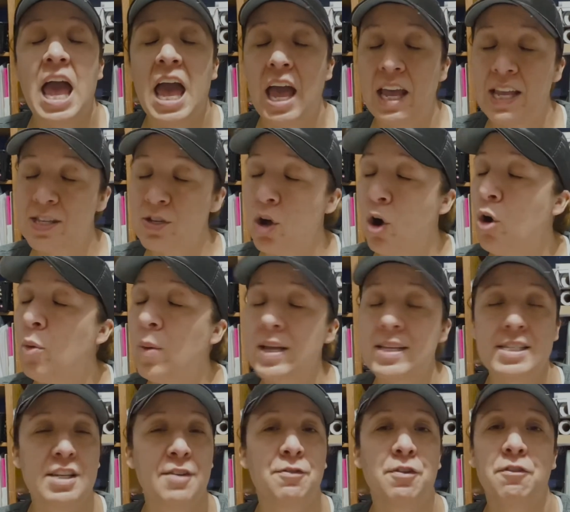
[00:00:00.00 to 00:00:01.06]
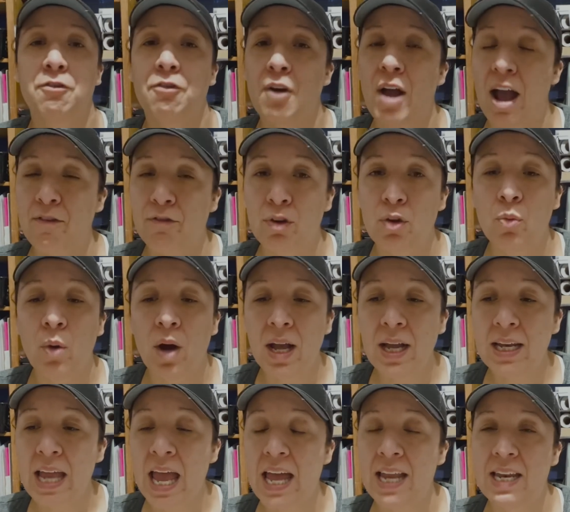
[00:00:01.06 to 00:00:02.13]
It's always different for
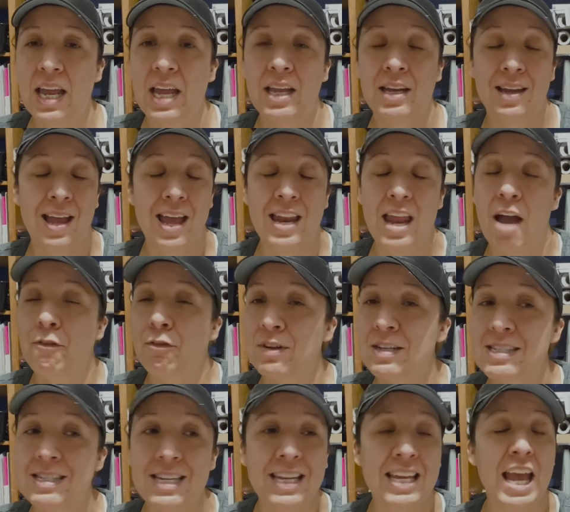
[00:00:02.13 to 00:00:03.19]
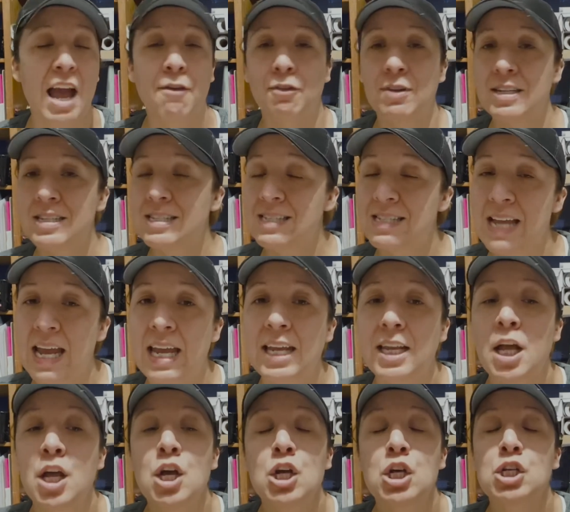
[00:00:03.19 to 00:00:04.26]
everyone, and in every city, every state.
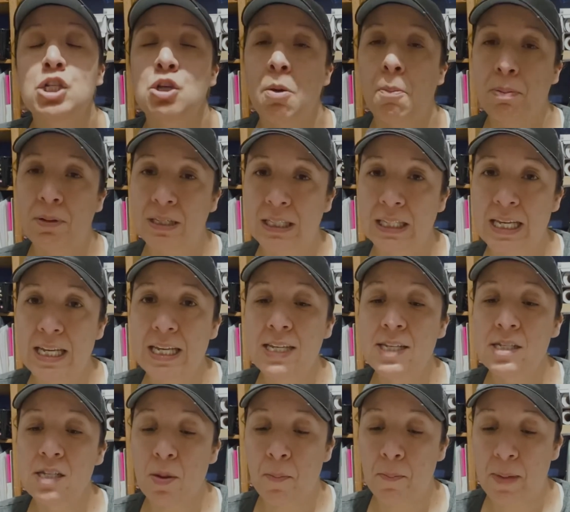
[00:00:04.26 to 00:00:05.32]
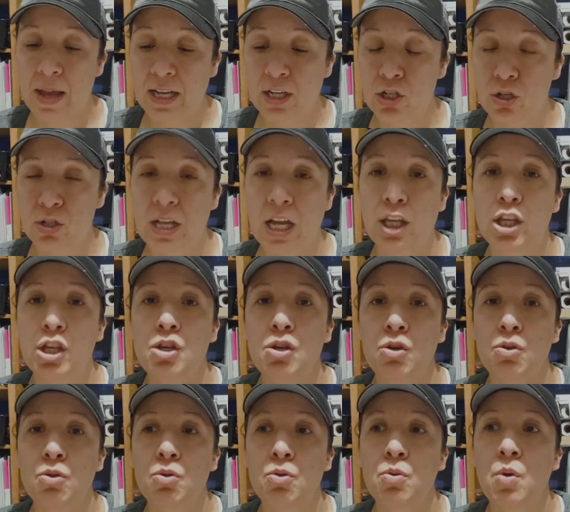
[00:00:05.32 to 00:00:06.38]
So please make sure that
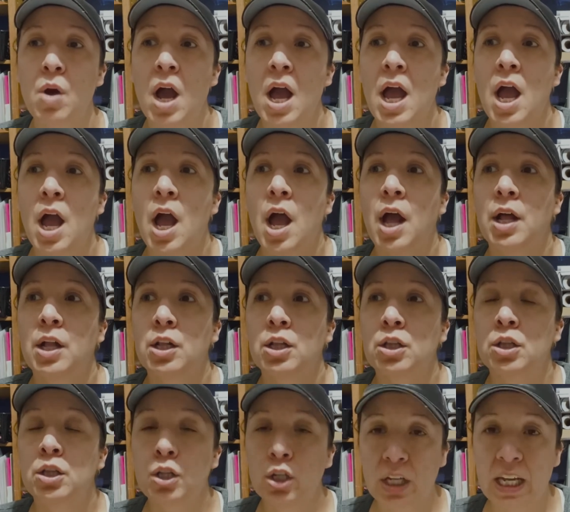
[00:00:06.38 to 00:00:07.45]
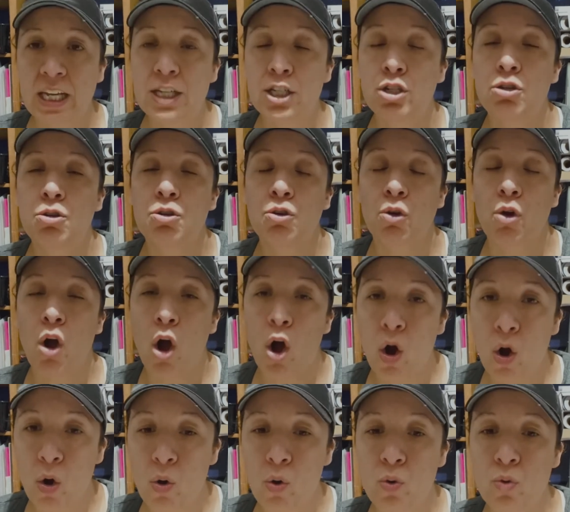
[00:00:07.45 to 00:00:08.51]
you look into your
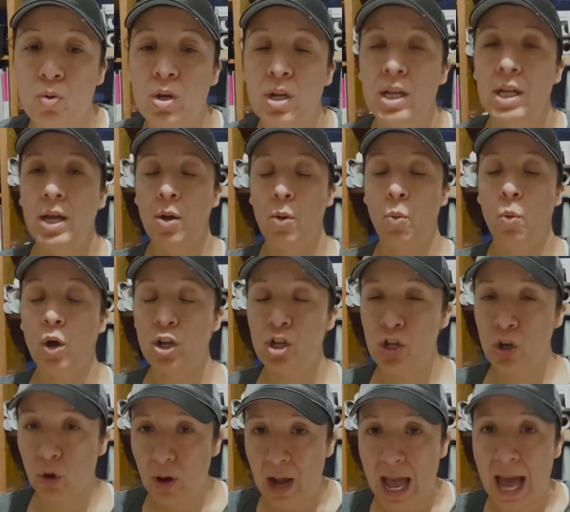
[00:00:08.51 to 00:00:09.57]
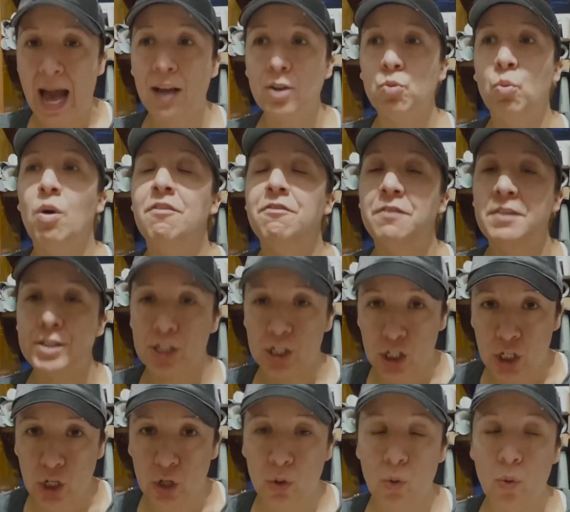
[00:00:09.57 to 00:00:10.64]
own, where you're at, what fits
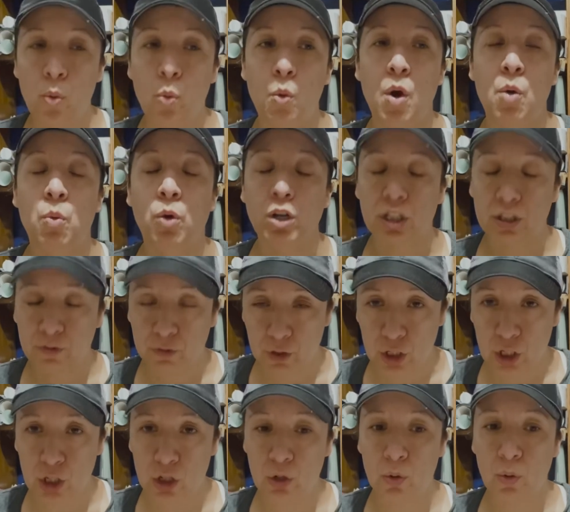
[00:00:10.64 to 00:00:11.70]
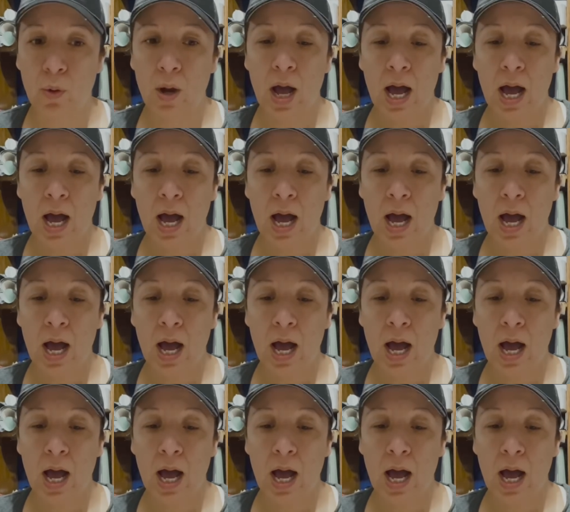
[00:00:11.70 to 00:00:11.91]
you, what works for you,